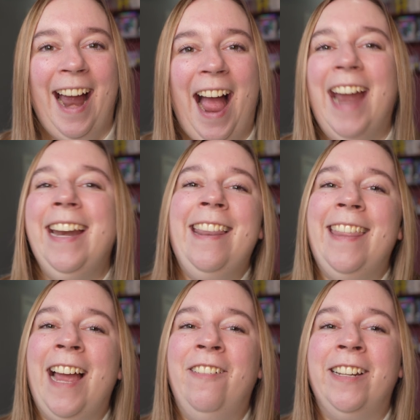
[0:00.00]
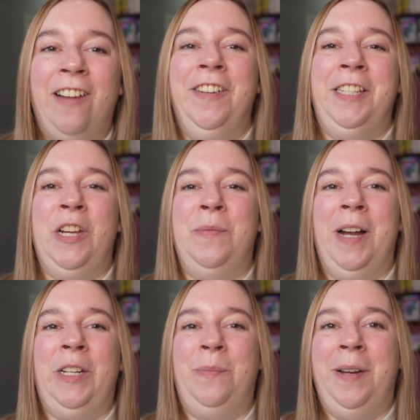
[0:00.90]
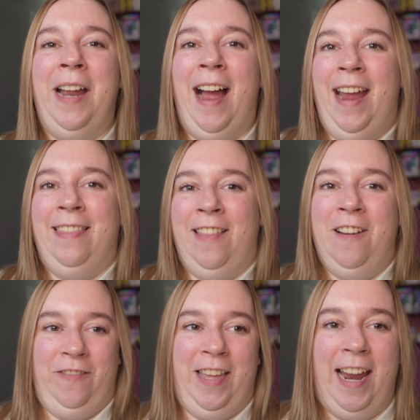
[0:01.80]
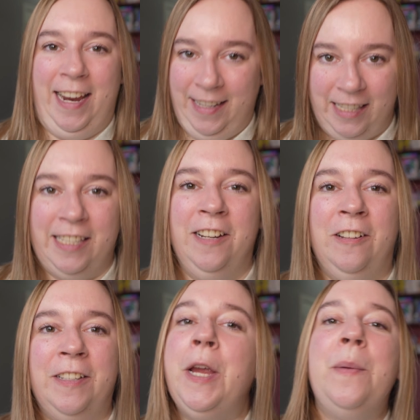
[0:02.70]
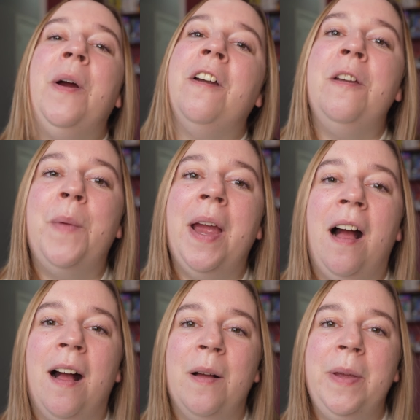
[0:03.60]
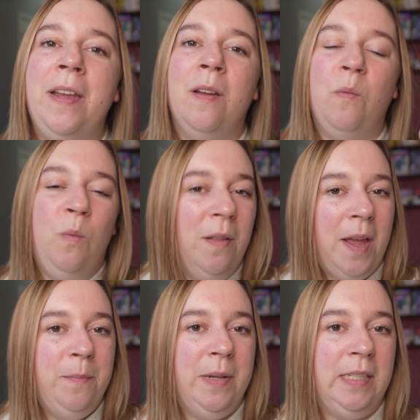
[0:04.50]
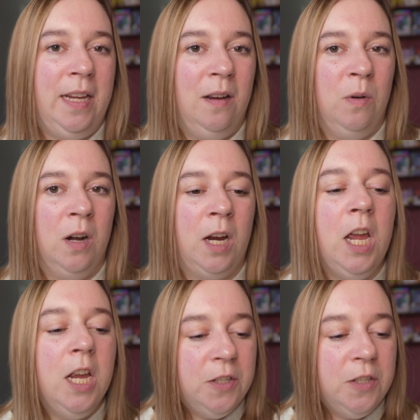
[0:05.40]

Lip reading: I didn't think I would love it so much, but I love that I can still take part in my hobby while I'm busy at work